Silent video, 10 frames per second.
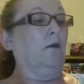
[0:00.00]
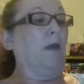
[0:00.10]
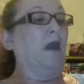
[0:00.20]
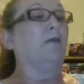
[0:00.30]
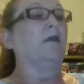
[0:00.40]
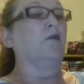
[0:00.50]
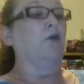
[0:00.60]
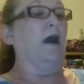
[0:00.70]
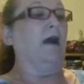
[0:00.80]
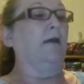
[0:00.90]
baby
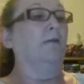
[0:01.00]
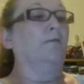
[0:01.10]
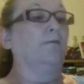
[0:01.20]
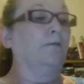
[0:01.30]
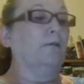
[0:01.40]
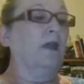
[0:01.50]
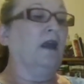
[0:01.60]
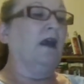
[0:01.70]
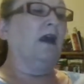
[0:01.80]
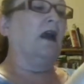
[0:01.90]
gray.
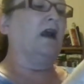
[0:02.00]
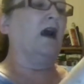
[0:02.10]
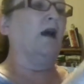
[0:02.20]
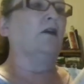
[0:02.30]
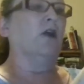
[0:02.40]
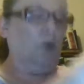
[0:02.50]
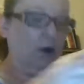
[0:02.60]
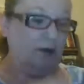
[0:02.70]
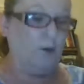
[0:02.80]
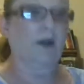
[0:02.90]
And I got, one
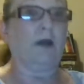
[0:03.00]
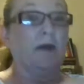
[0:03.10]
of the really